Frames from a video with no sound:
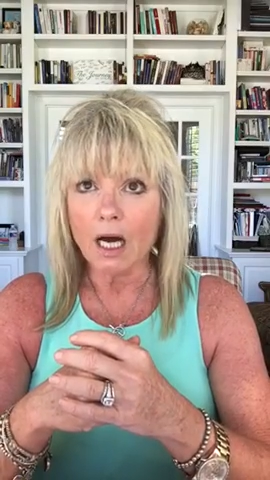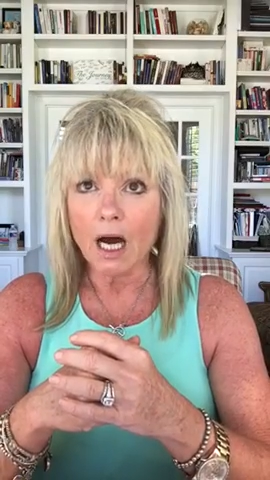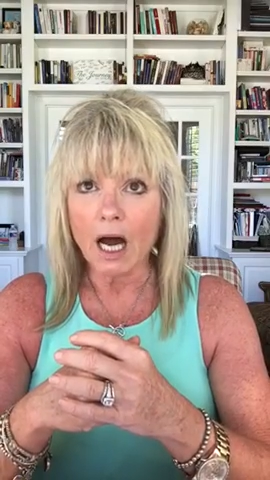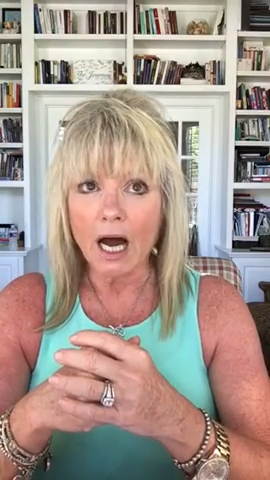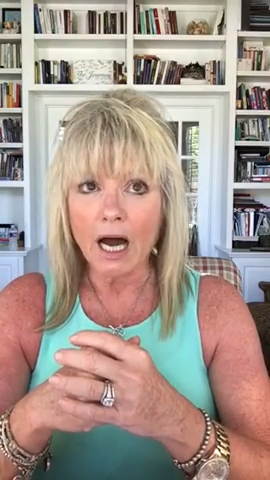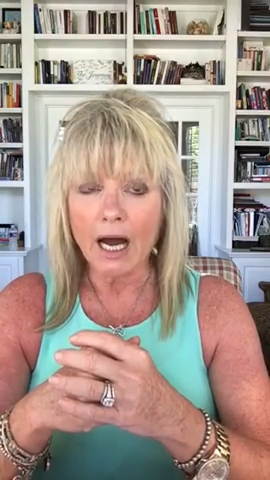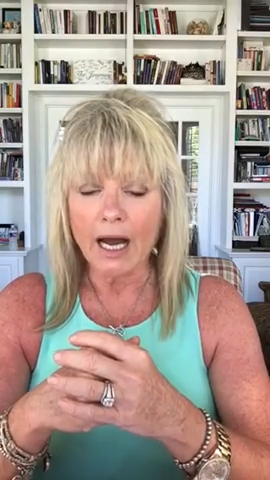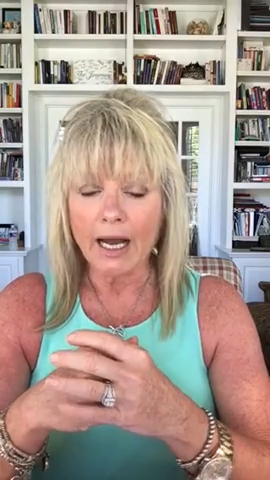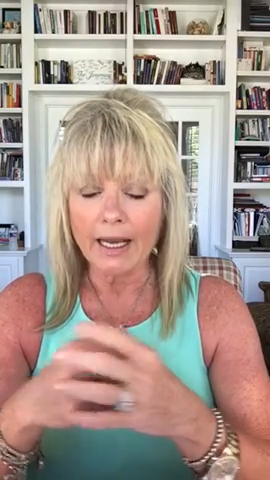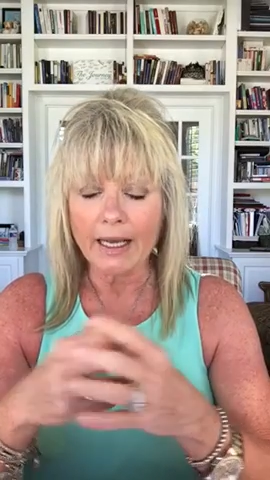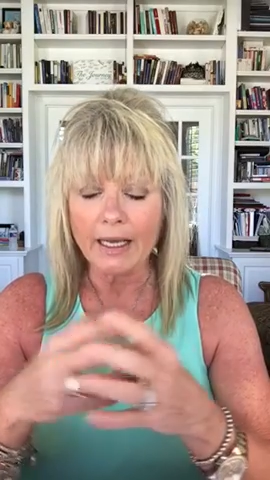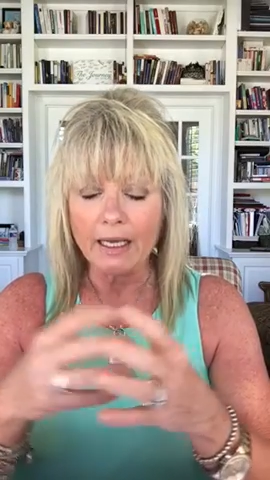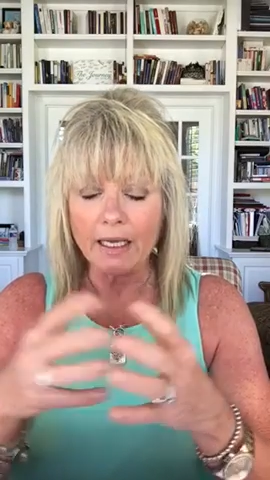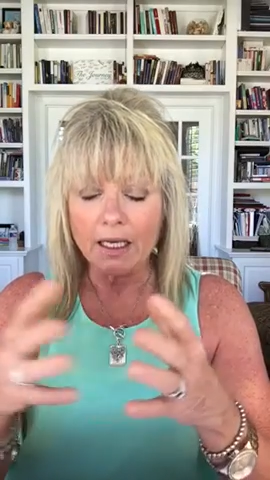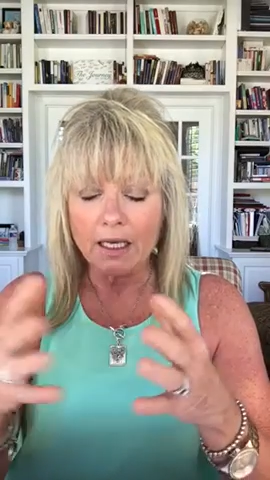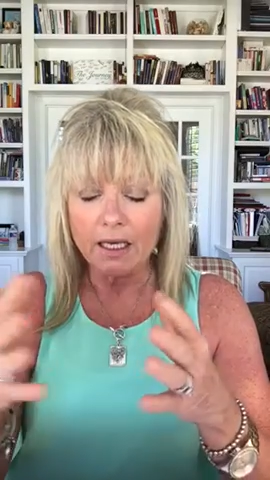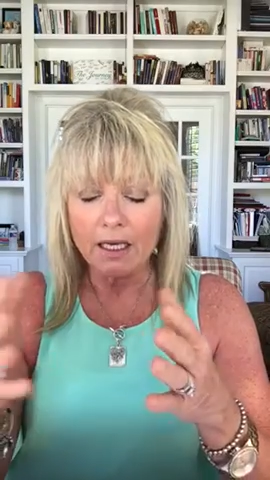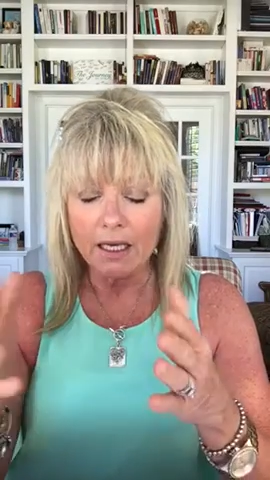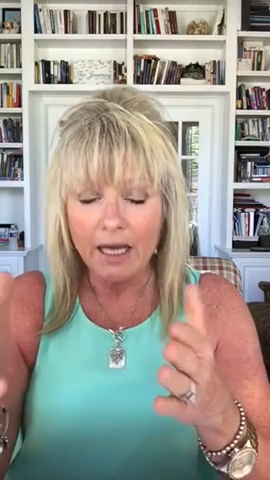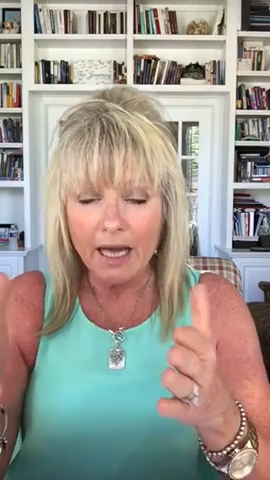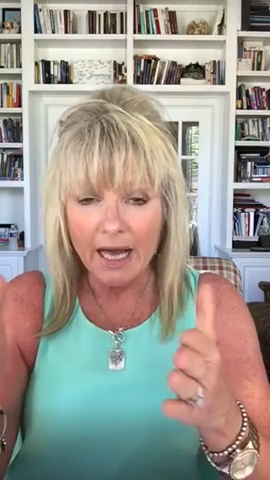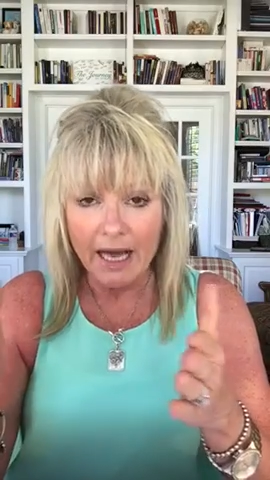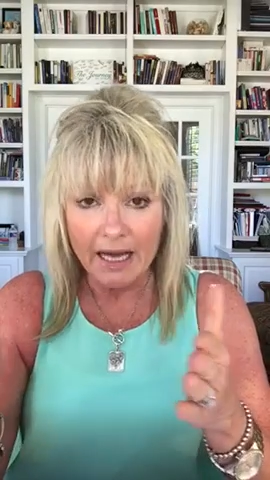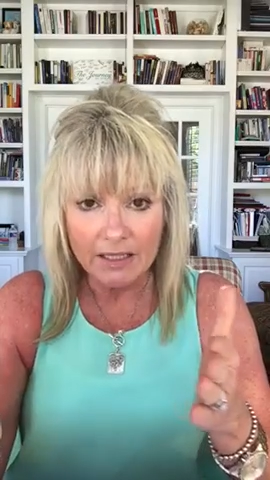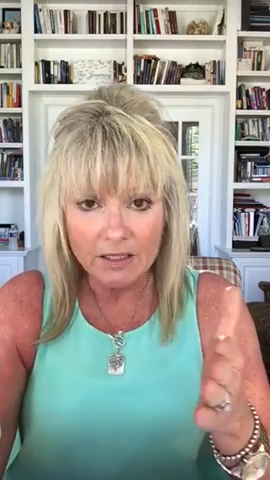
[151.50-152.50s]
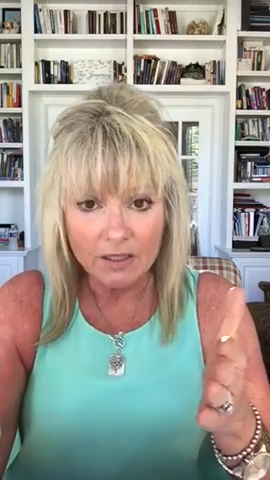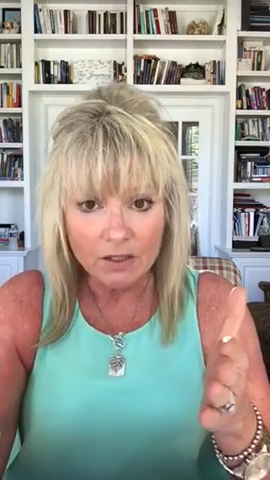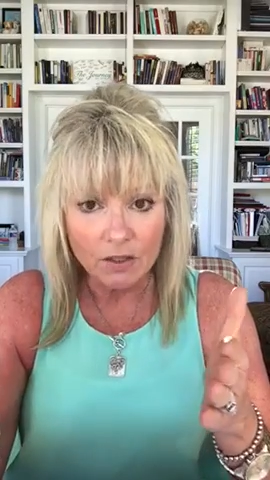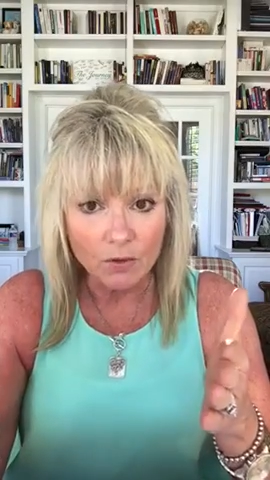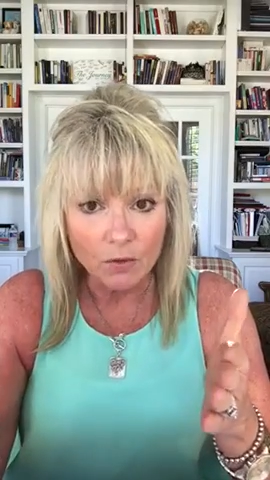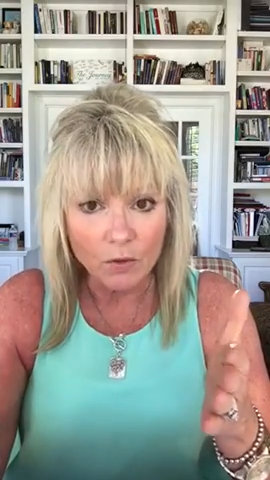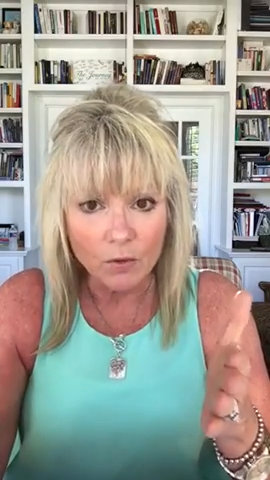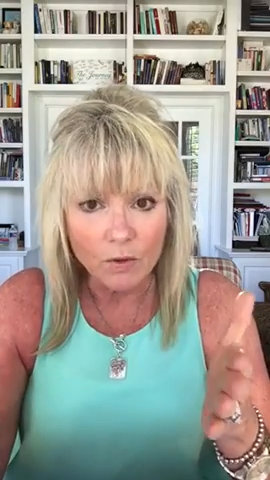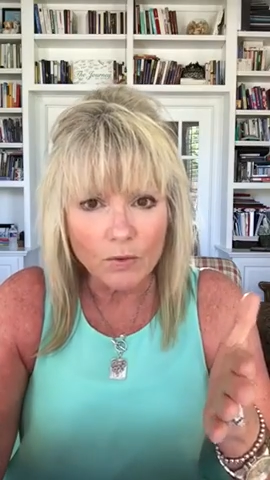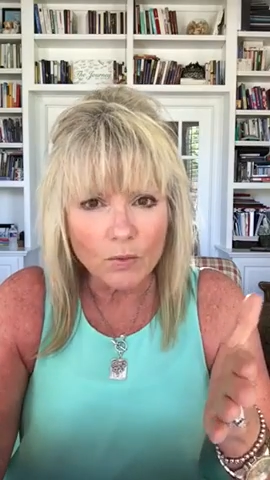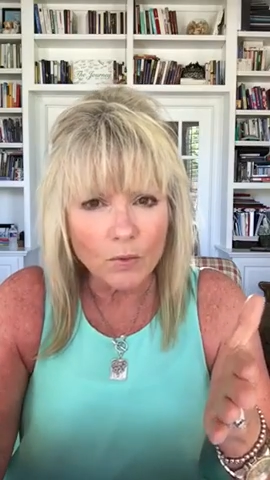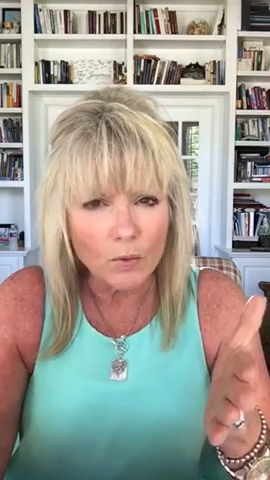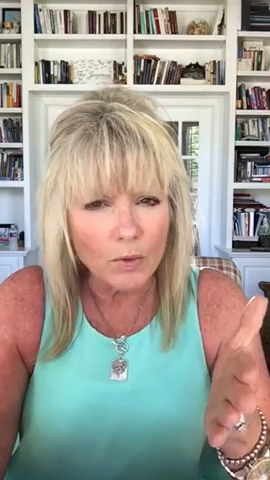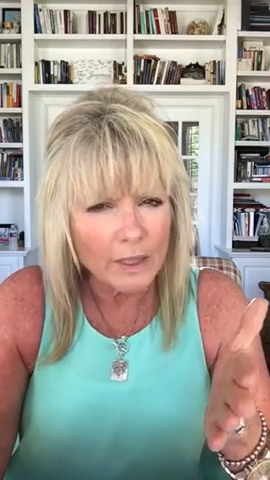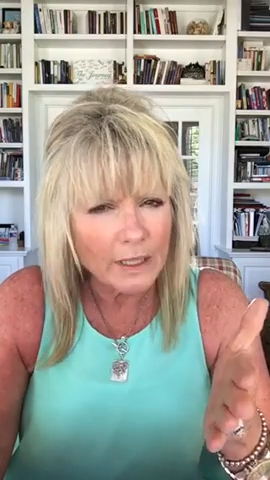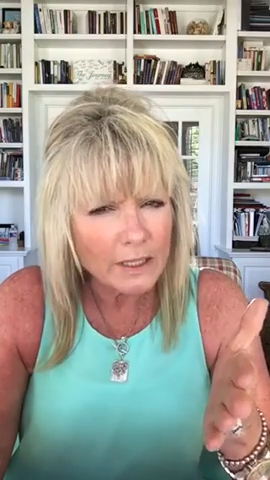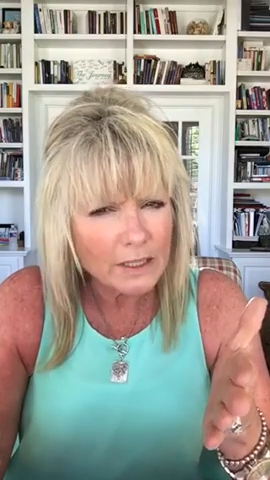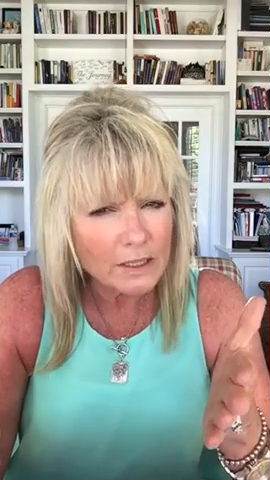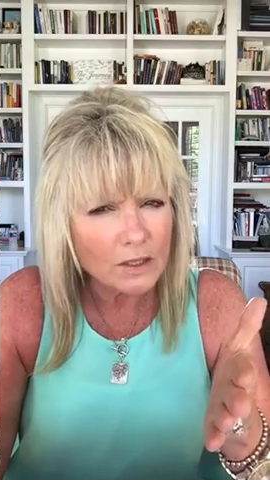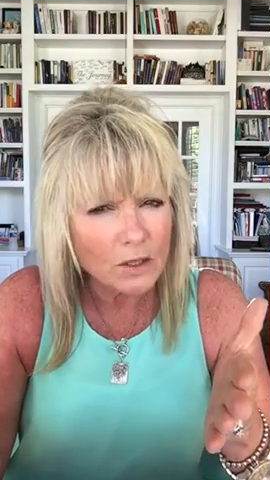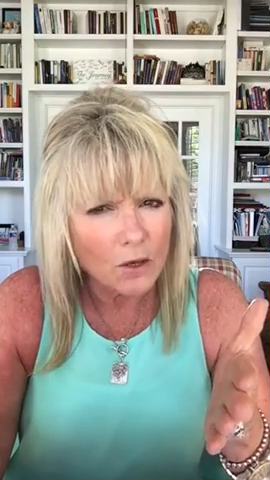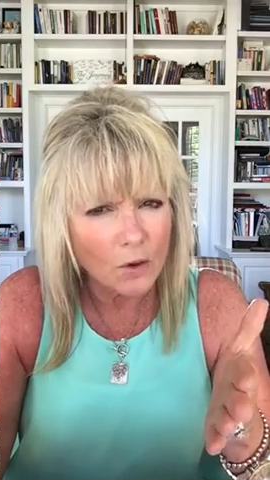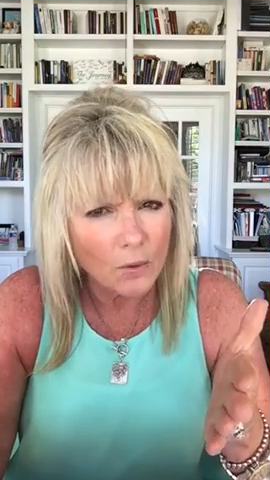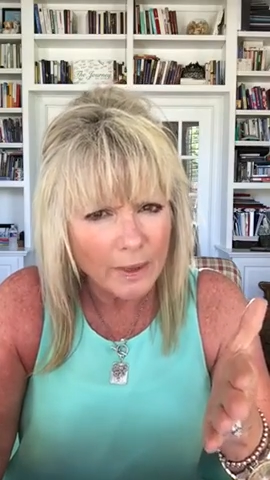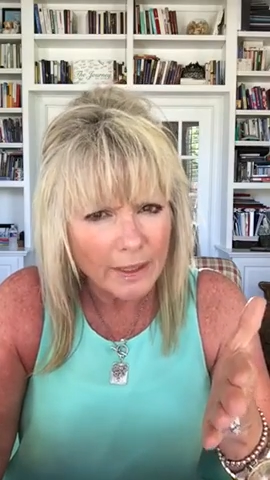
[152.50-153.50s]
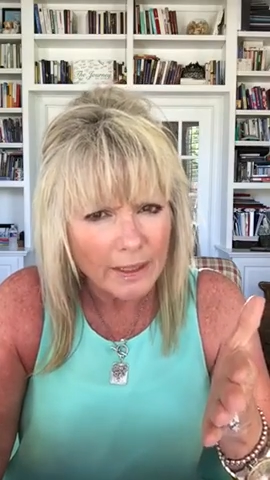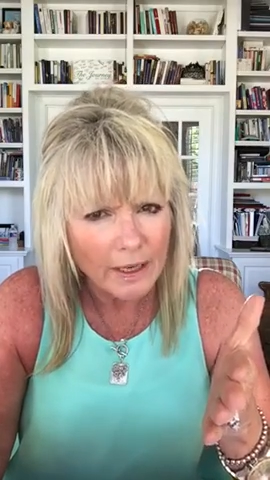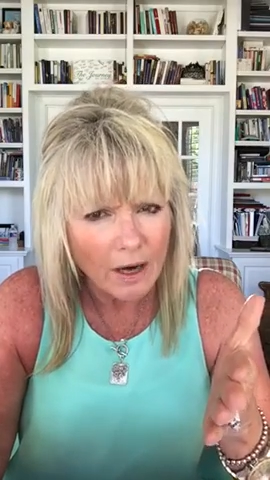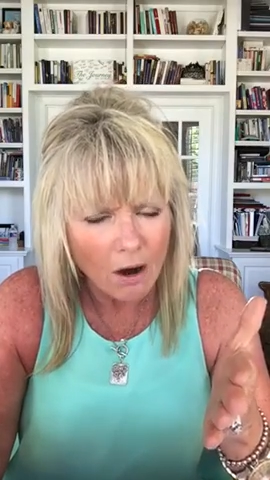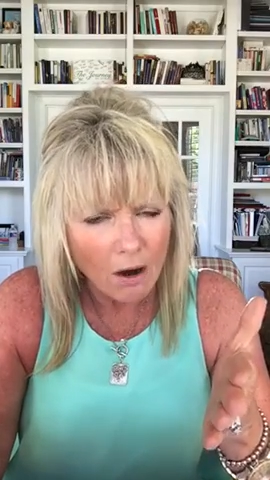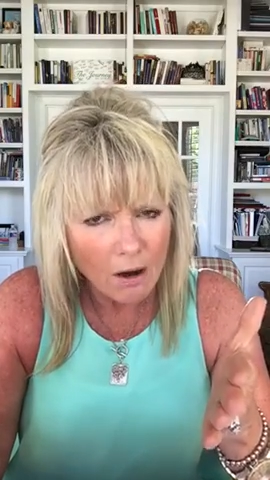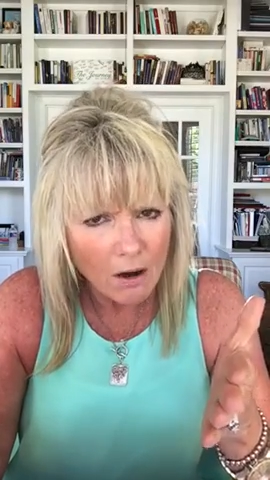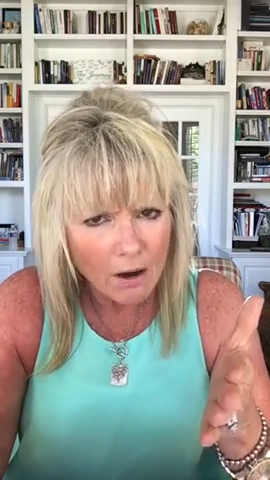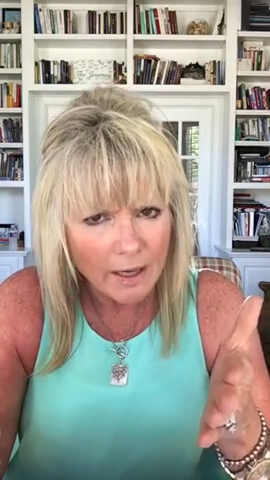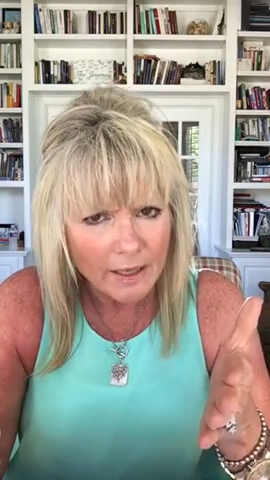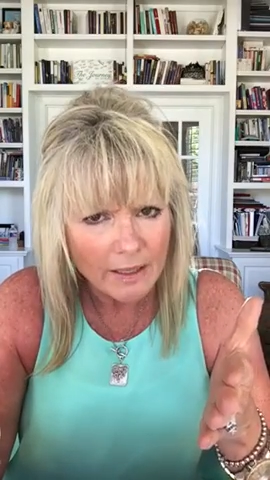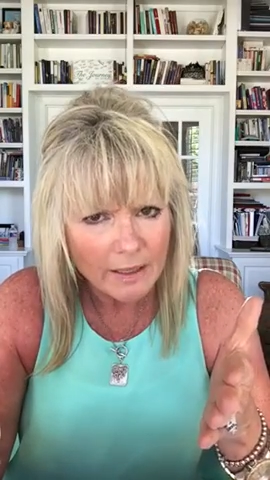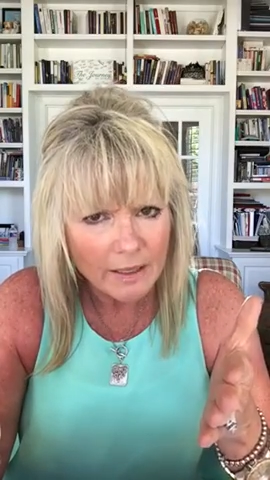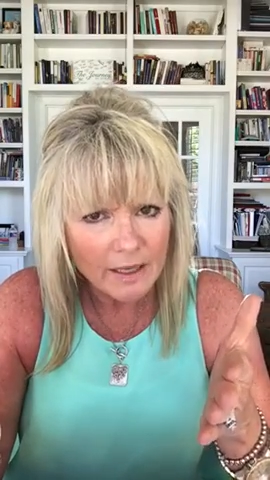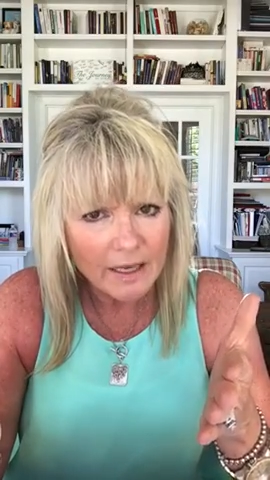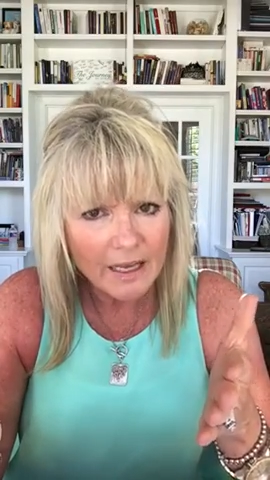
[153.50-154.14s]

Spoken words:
I asked the Lord, what is going on?